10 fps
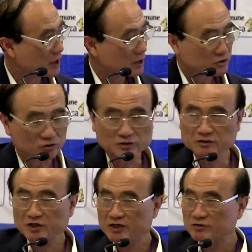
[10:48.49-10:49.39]
So that
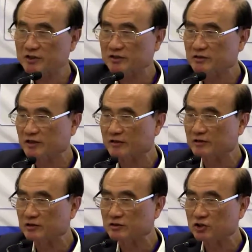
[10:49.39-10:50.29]
tells us
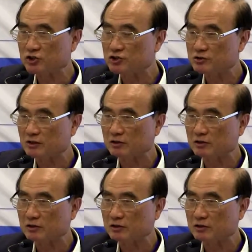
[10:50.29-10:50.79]
that each